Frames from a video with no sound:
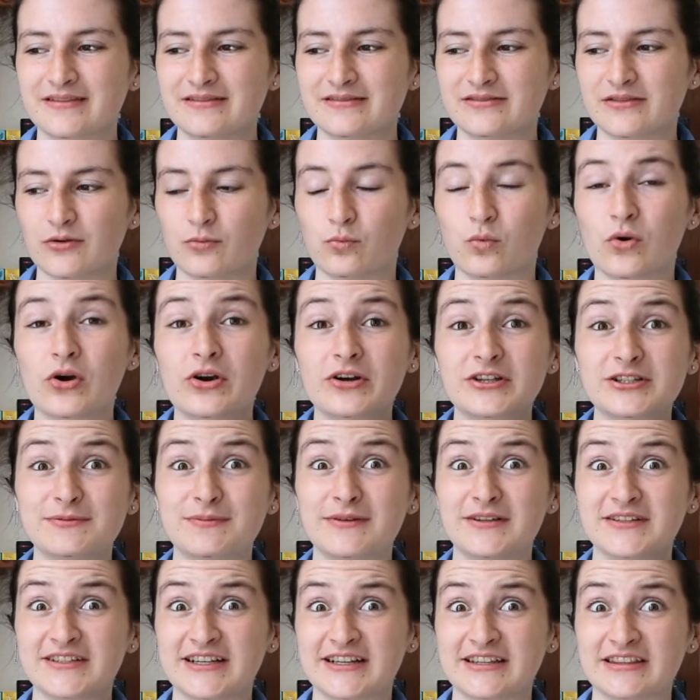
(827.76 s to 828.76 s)
the world
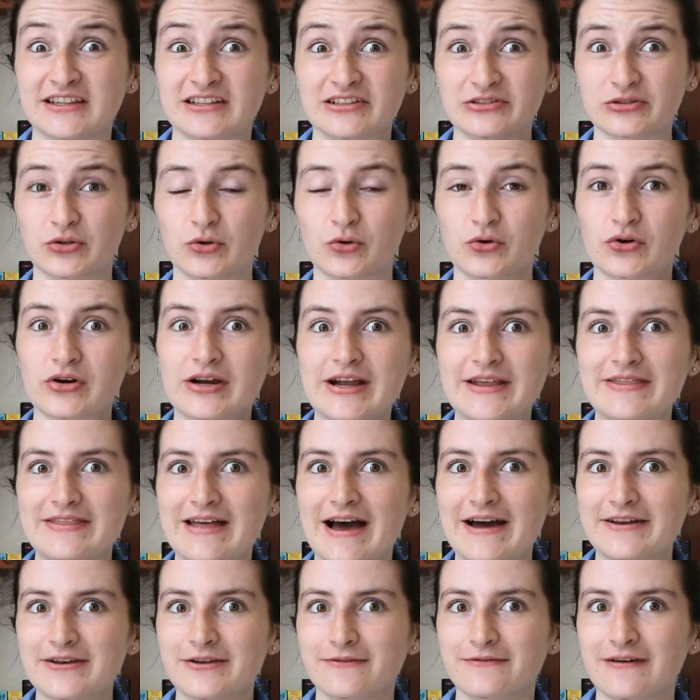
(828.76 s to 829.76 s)
building and the lore in
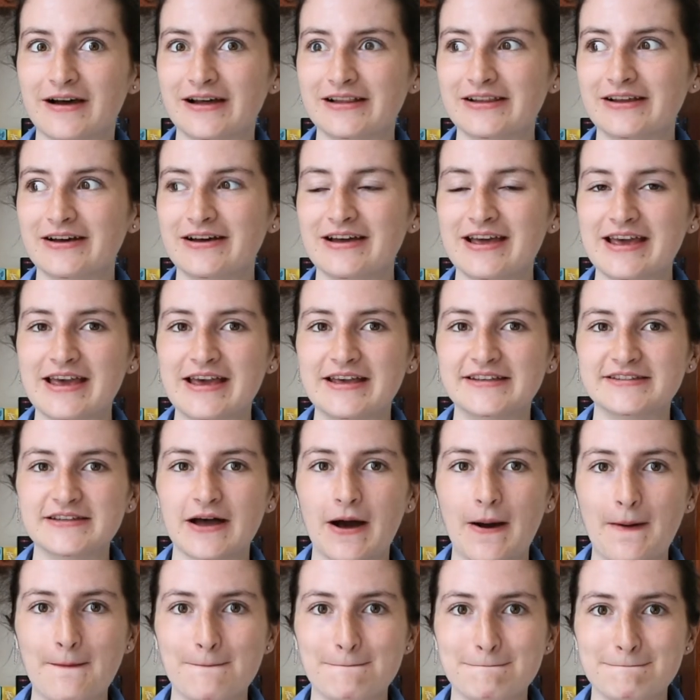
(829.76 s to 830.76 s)
that novella is
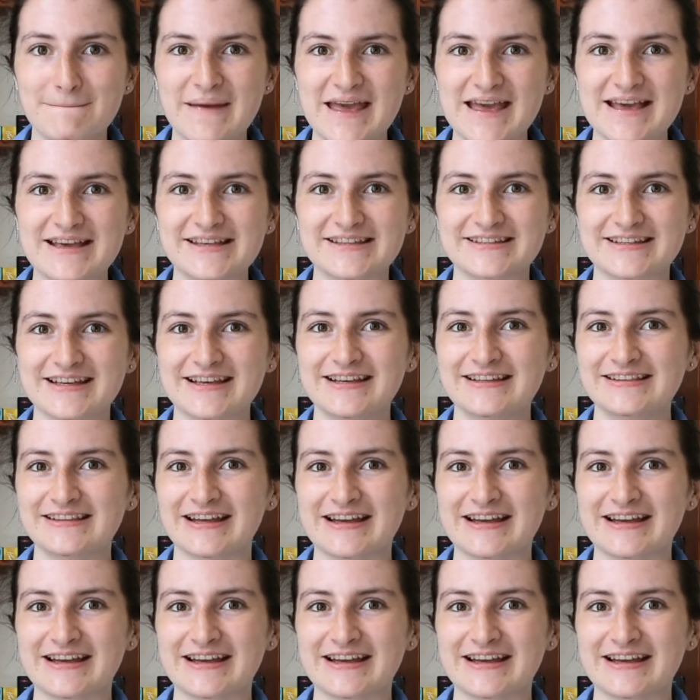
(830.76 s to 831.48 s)
amazing.